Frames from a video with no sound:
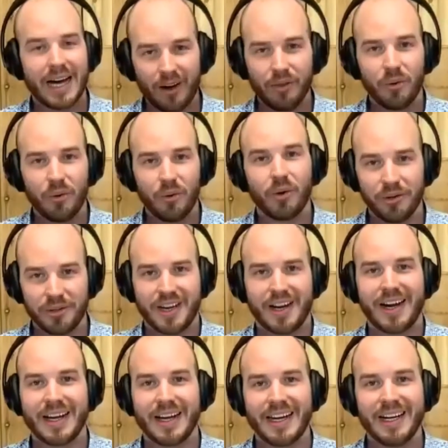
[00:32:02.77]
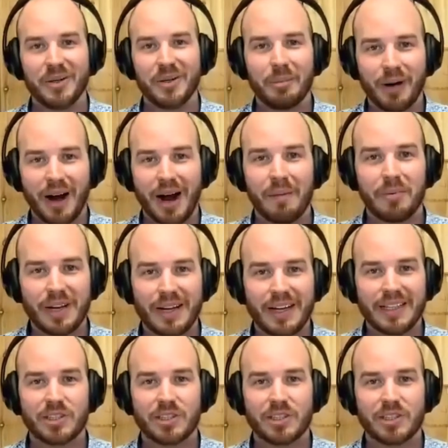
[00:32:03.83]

in the world can I get into a property?